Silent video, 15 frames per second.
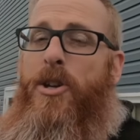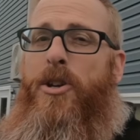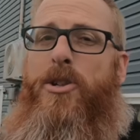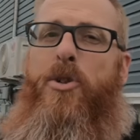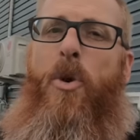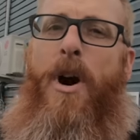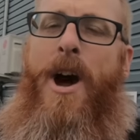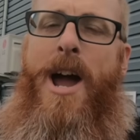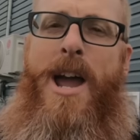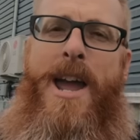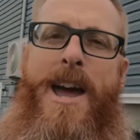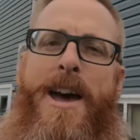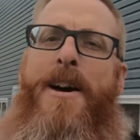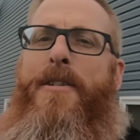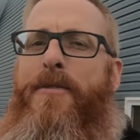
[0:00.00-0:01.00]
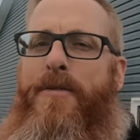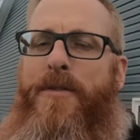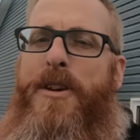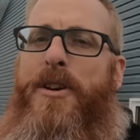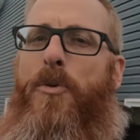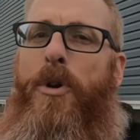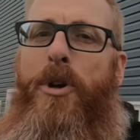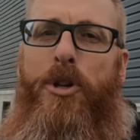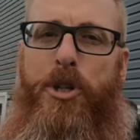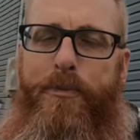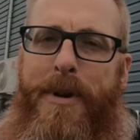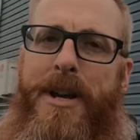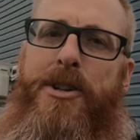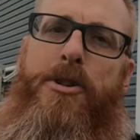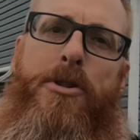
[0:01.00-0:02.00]
So I have the wheel
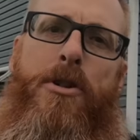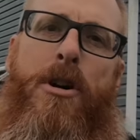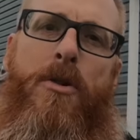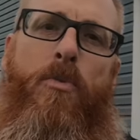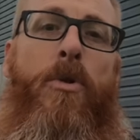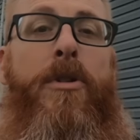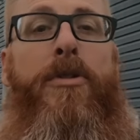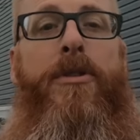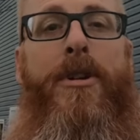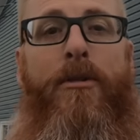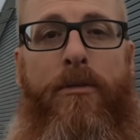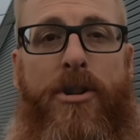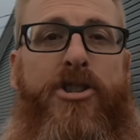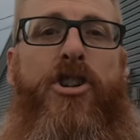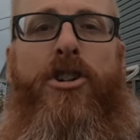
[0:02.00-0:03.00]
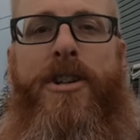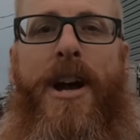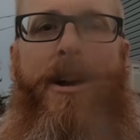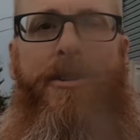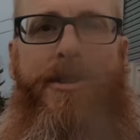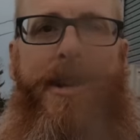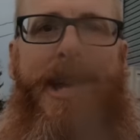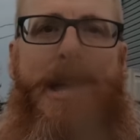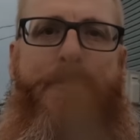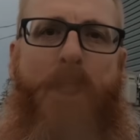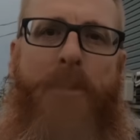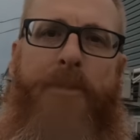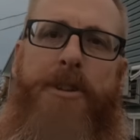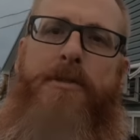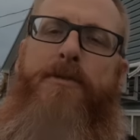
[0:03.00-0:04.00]
spacers on with the original tires that came
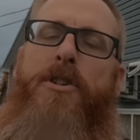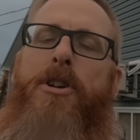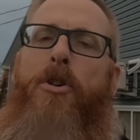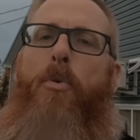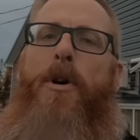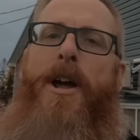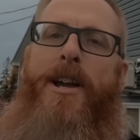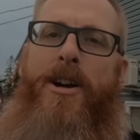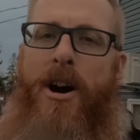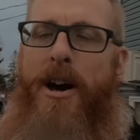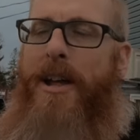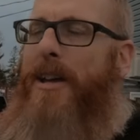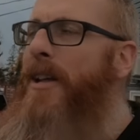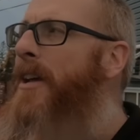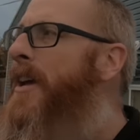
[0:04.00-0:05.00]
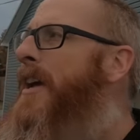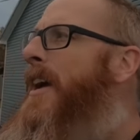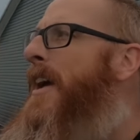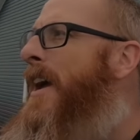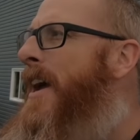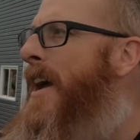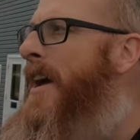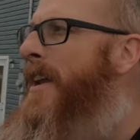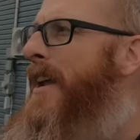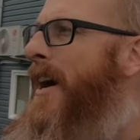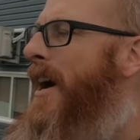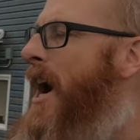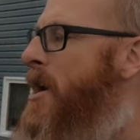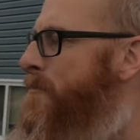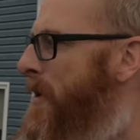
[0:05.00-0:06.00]
on this vehicle when I got it. And
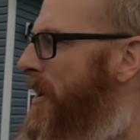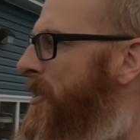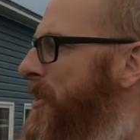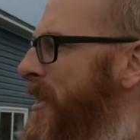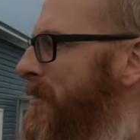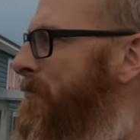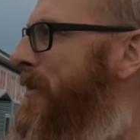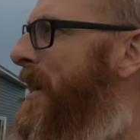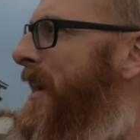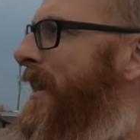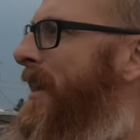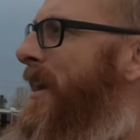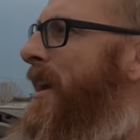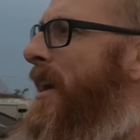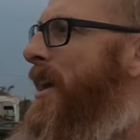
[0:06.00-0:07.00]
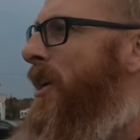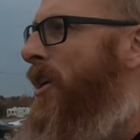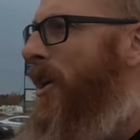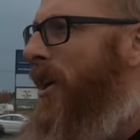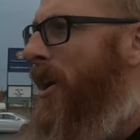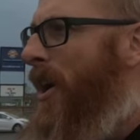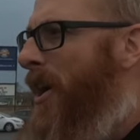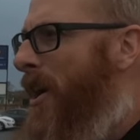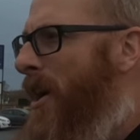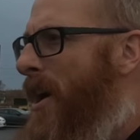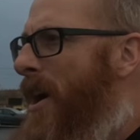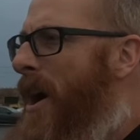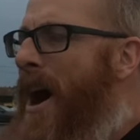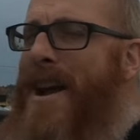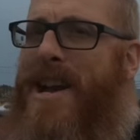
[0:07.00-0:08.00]
I must admit,
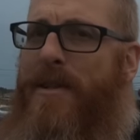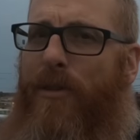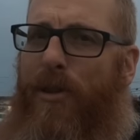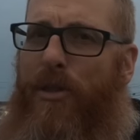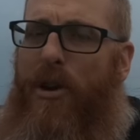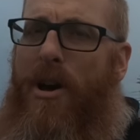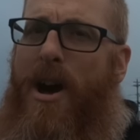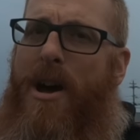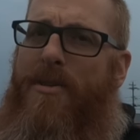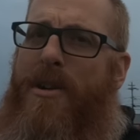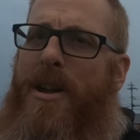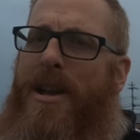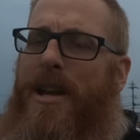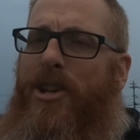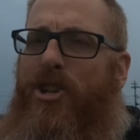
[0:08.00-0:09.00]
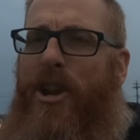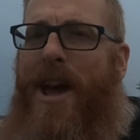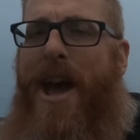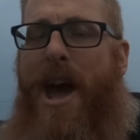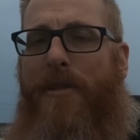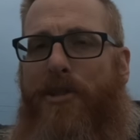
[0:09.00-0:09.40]
I never thought that inch and a half